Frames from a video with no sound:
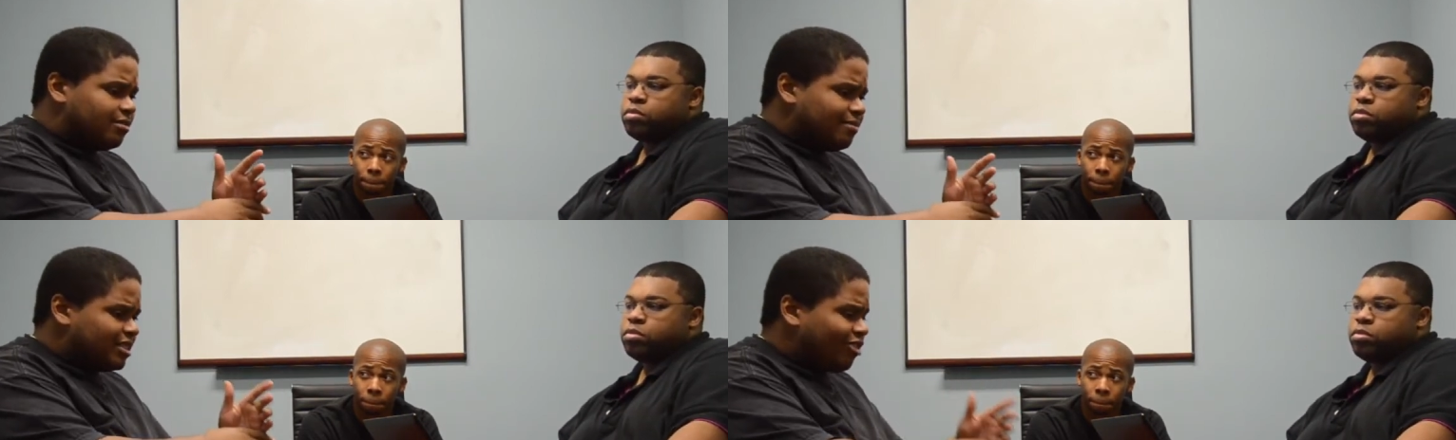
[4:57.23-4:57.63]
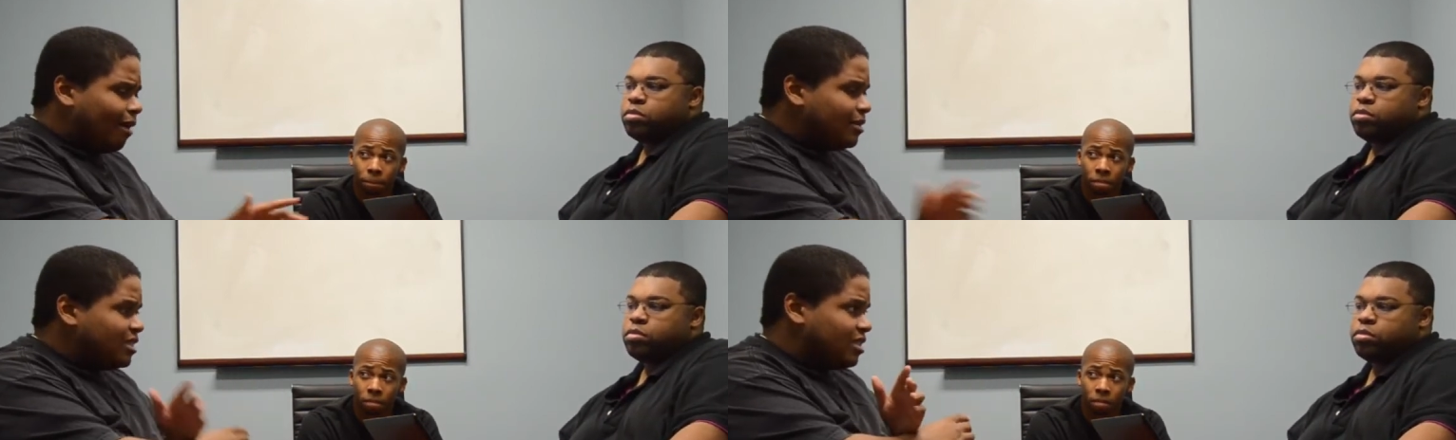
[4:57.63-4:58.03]

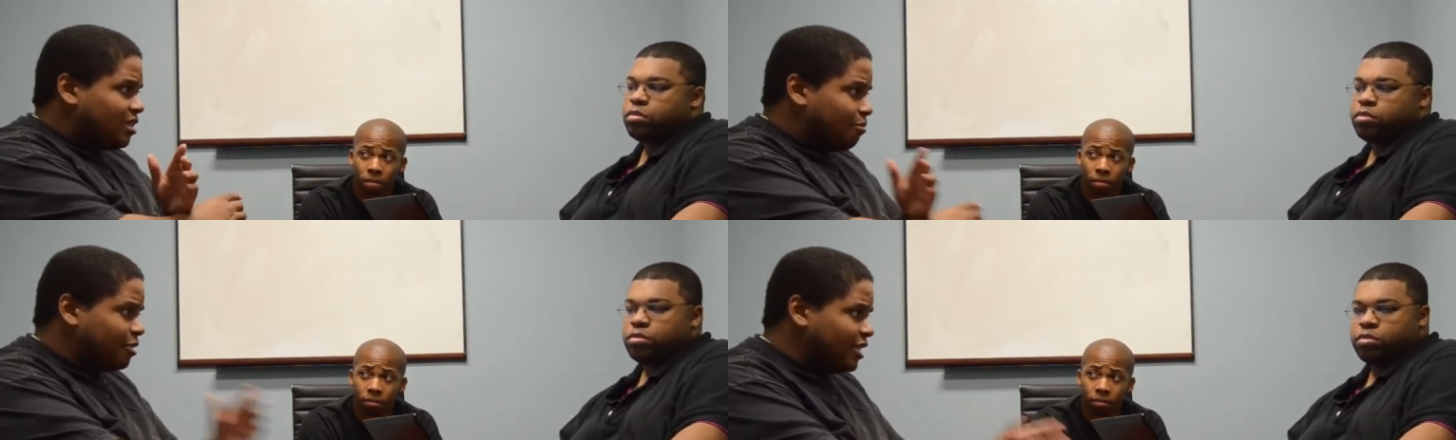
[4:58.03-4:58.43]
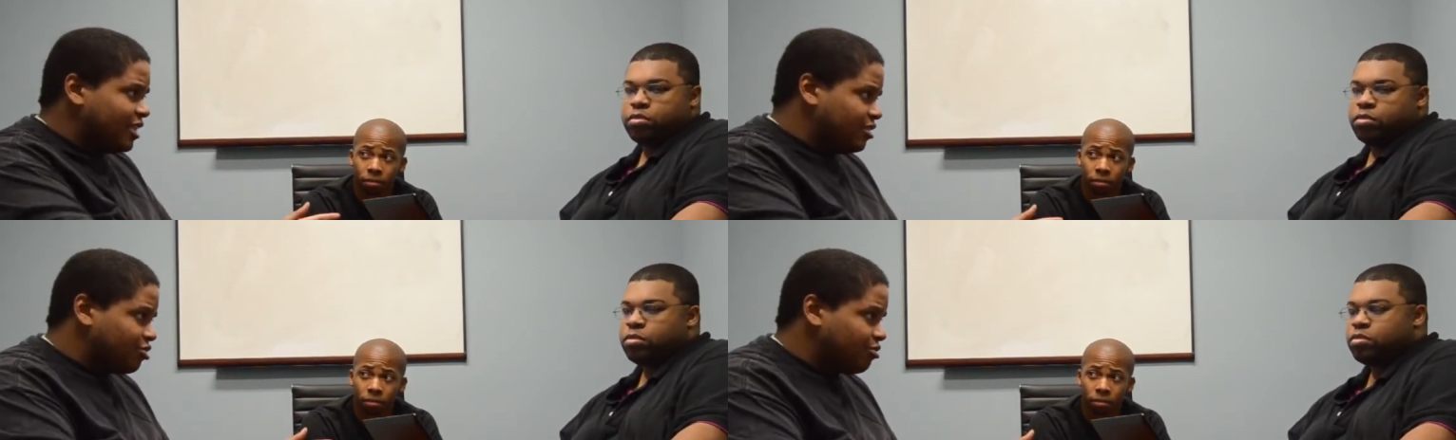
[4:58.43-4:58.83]
Speaker 1: Metropolis is completely
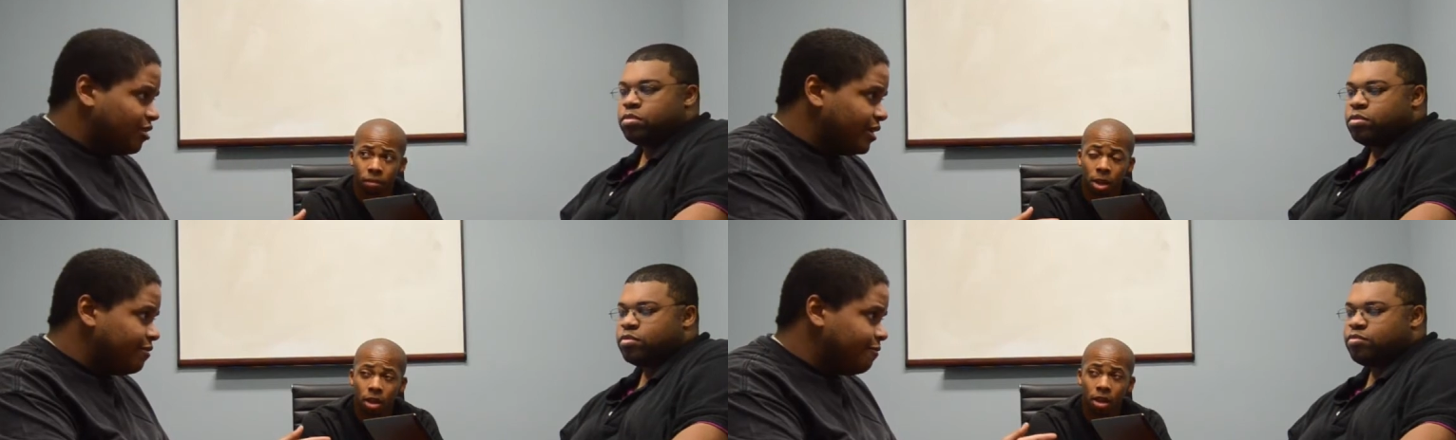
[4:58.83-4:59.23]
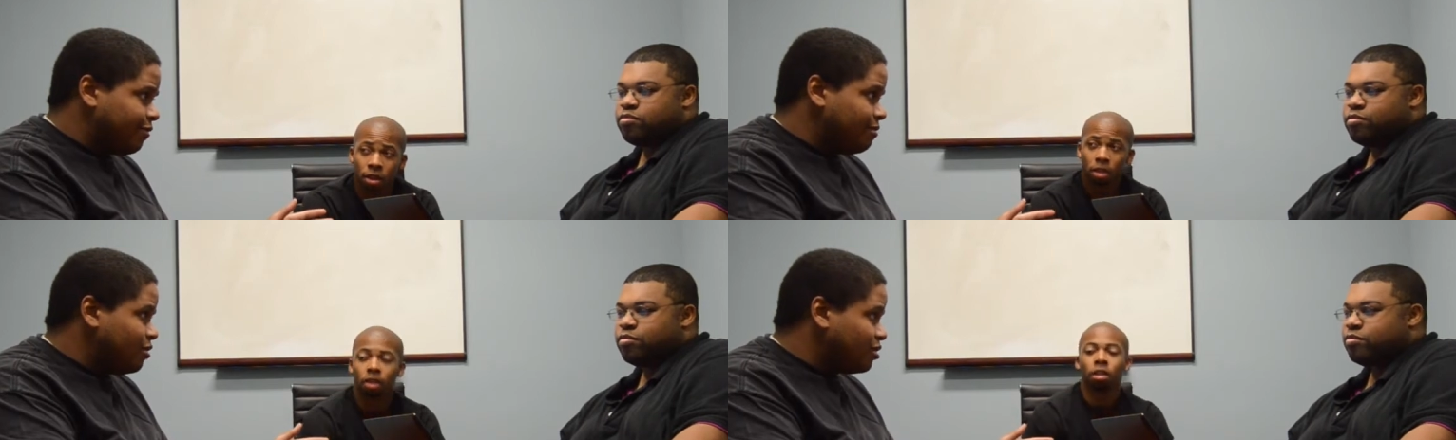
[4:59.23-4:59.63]
destroyed
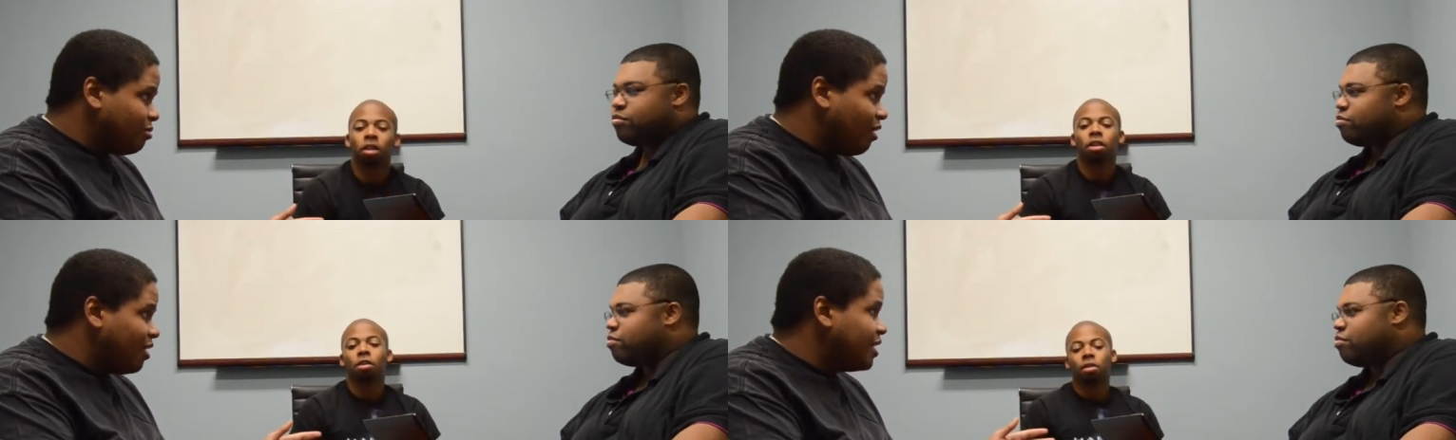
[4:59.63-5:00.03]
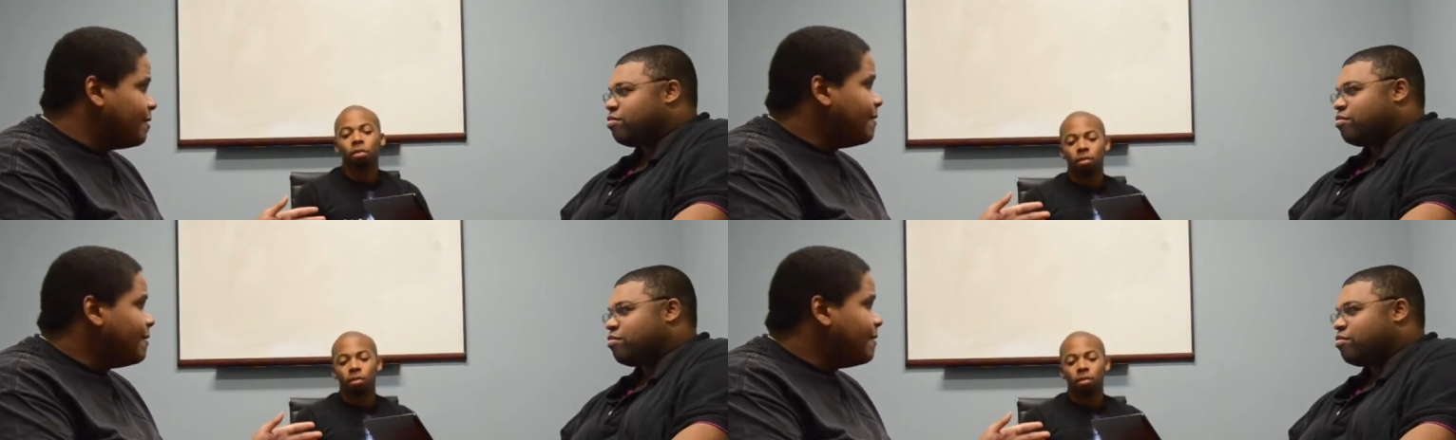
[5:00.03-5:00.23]
for the most part,